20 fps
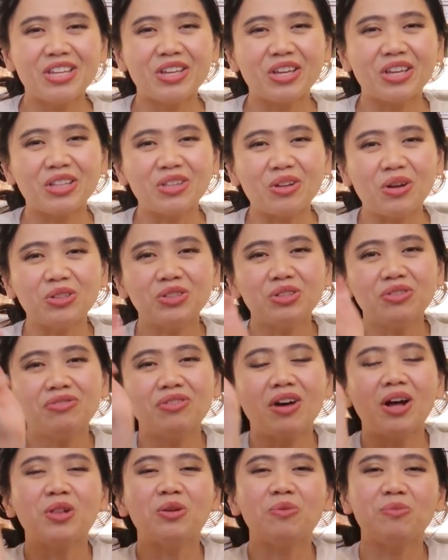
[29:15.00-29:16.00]
You can also
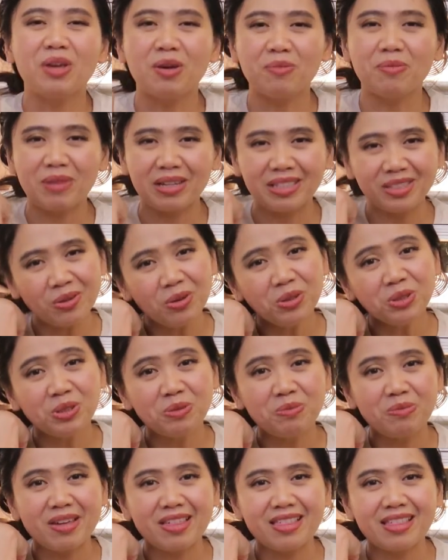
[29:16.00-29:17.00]
follow me on my social
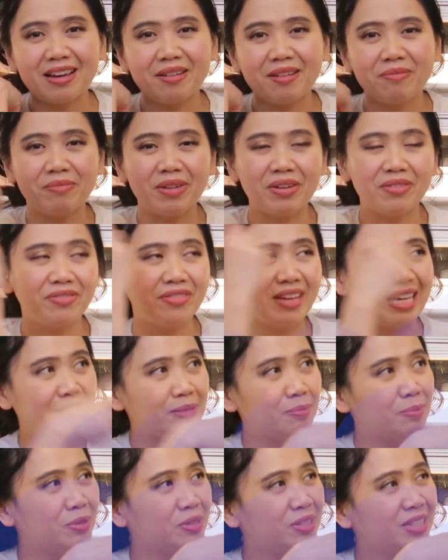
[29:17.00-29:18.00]
media, my
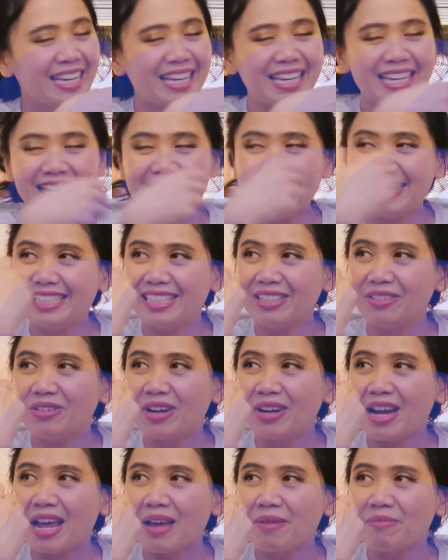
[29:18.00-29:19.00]
Facebook,
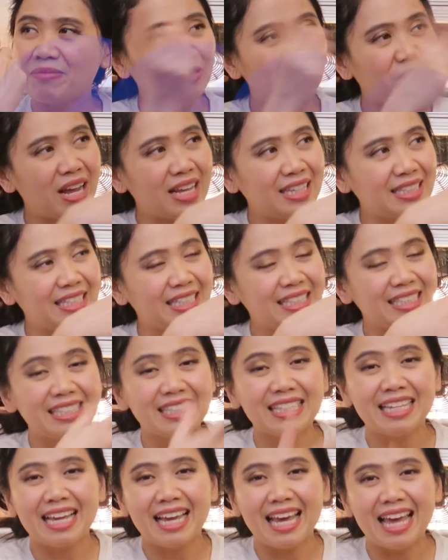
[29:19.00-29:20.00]
Instagram, Reddit,
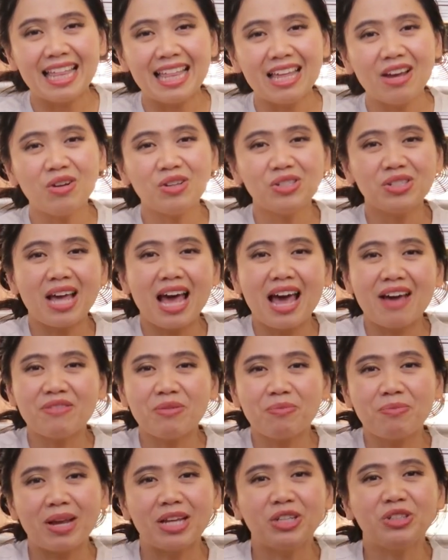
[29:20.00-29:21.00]
and I also have
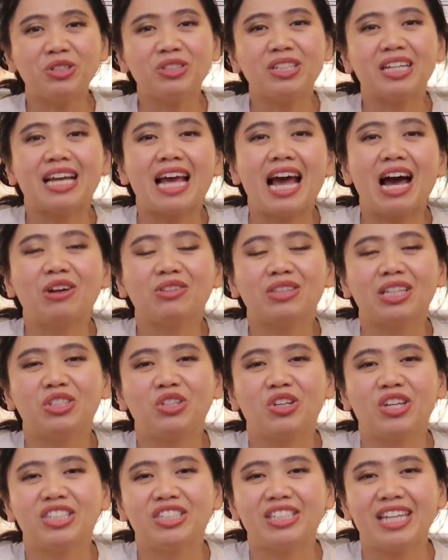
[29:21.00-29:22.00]
a Patreon account that
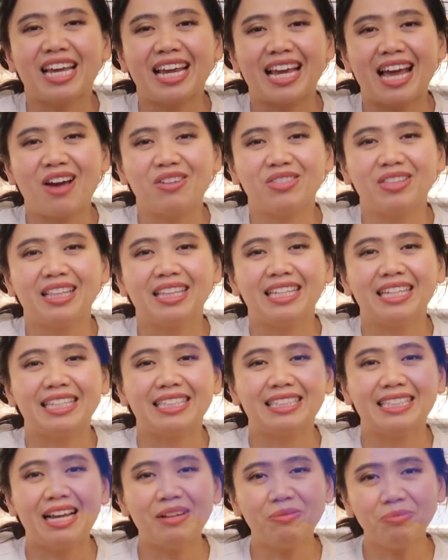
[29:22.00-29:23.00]
you can check out the link
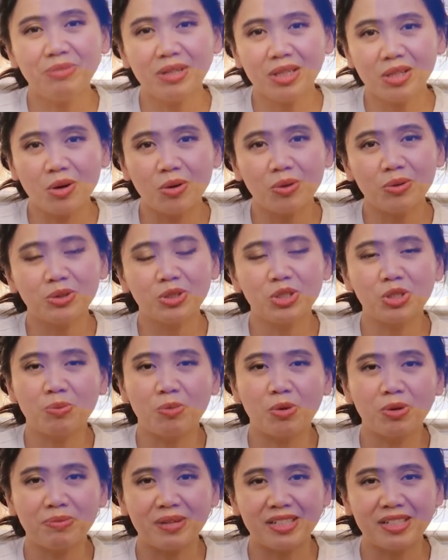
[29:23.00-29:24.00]
down below to
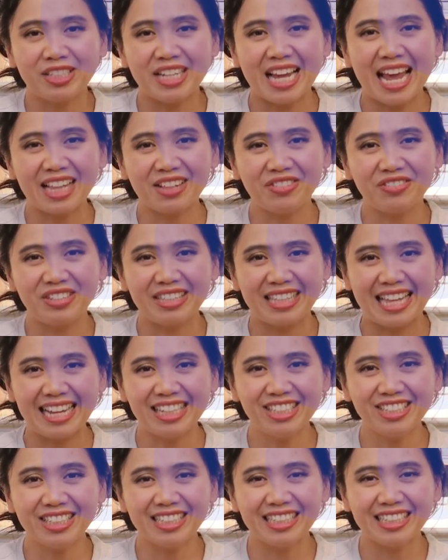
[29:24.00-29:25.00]
support my channel
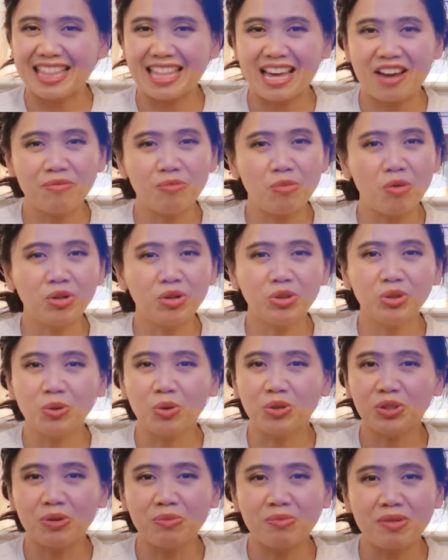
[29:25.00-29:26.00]
financially, and have more
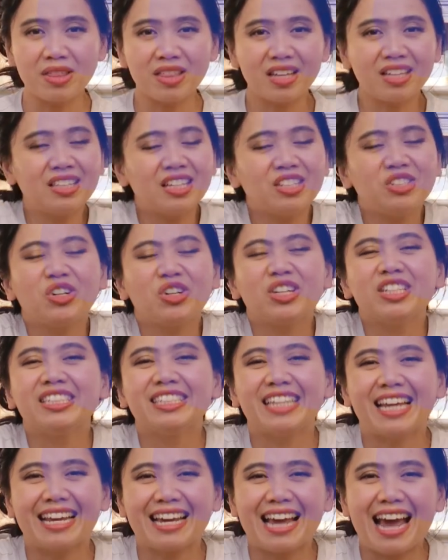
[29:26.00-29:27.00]
social media that you can
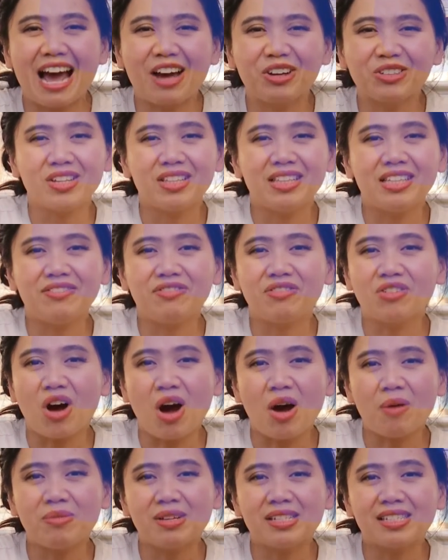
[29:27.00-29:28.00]
check out. You can leave
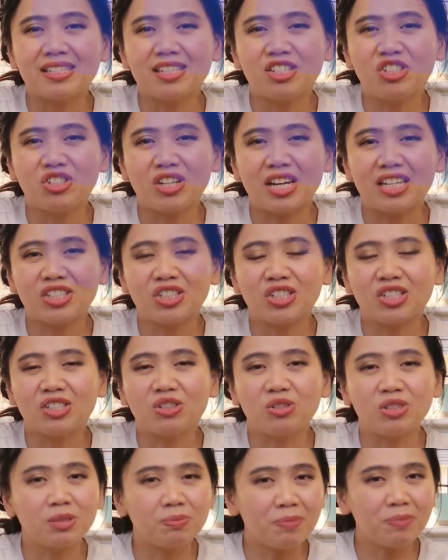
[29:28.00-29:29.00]
comments, suggestions,
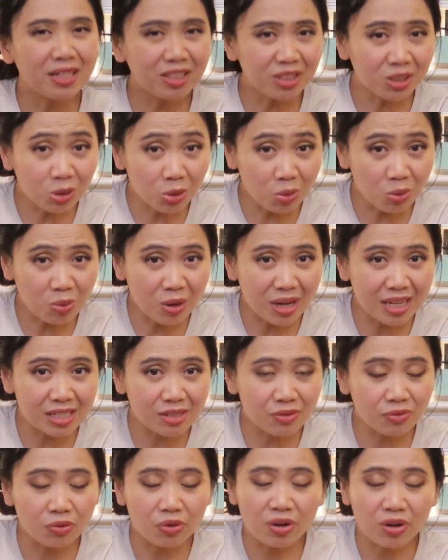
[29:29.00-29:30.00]
or special
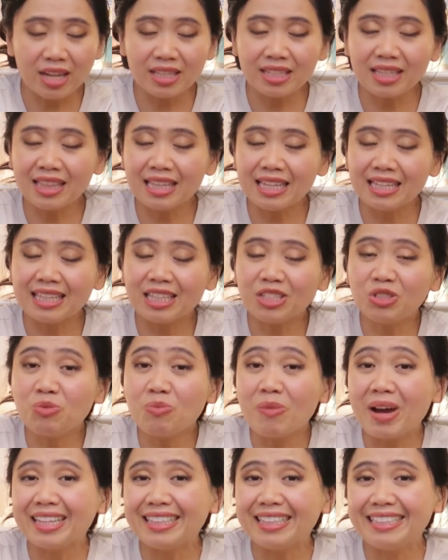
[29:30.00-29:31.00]
requests for anything that you
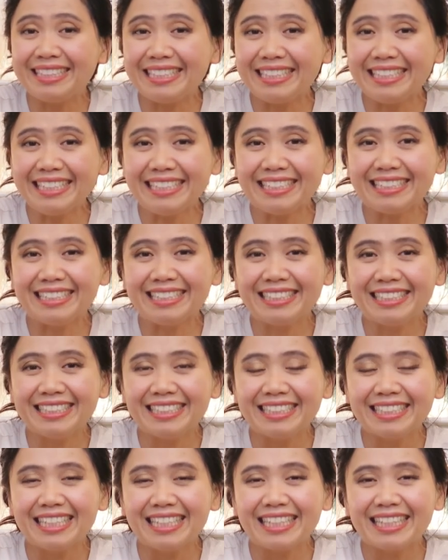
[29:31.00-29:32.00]
might need.
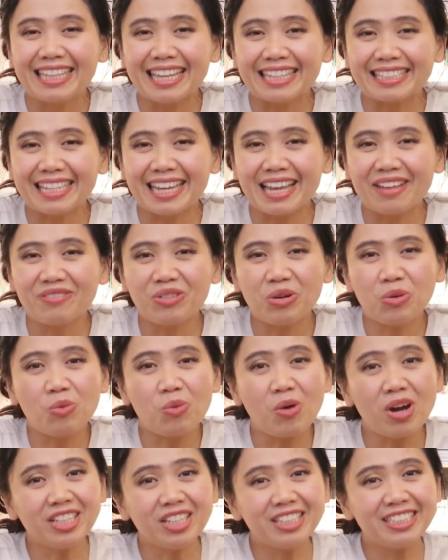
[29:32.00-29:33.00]
Thanks again for
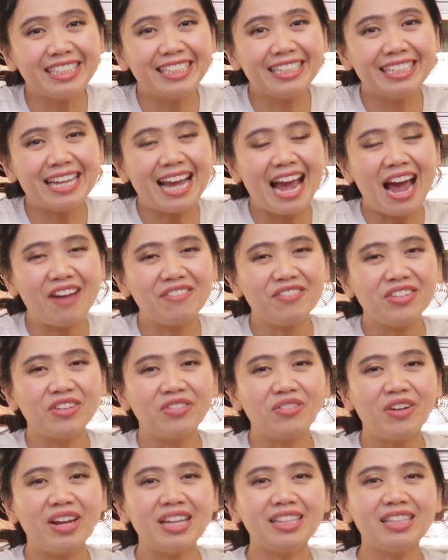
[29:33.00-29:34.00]
watching. Have a
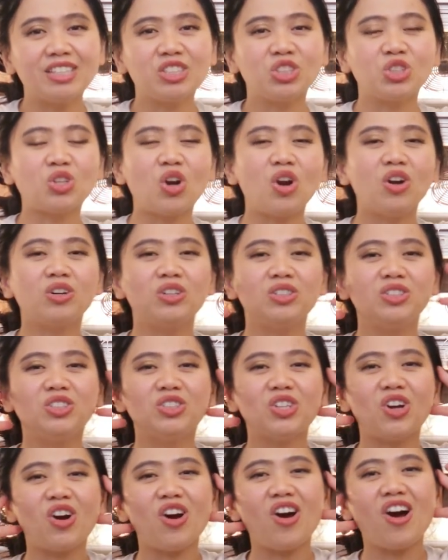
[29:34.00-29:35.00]
great and stronger
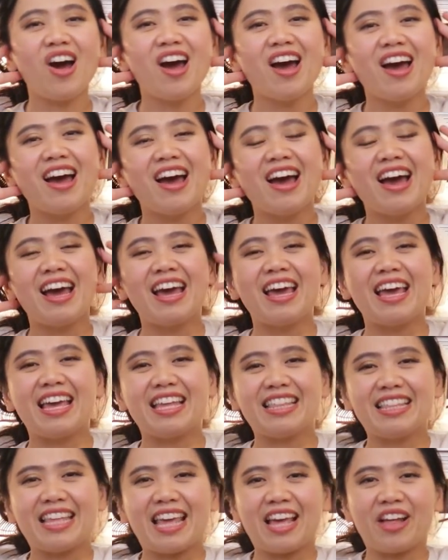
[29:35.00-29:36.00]
jaw
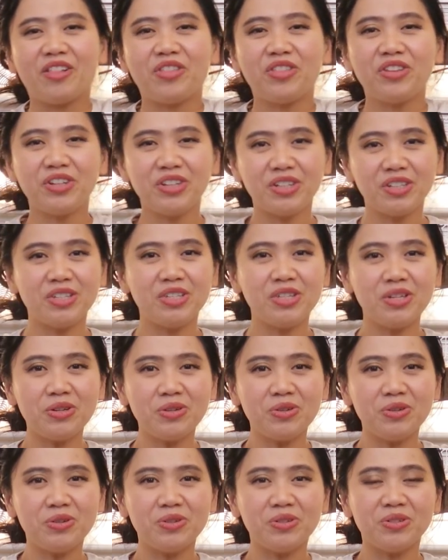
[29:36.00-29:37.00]
and healthier
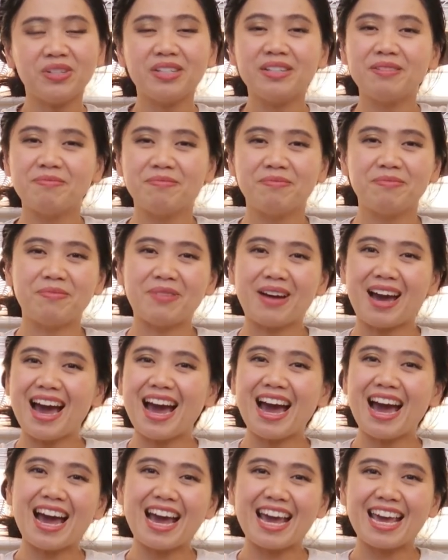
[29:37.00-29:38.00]
you.
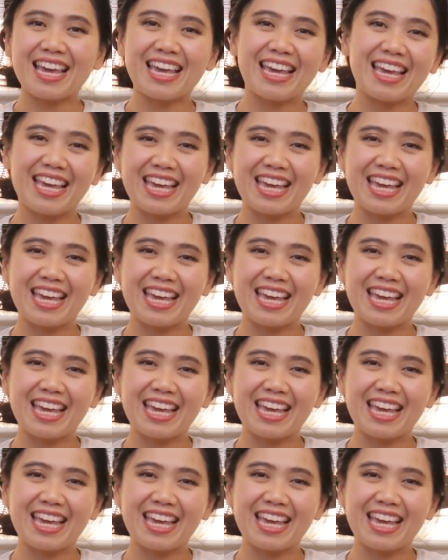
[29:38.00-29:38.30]
Bye!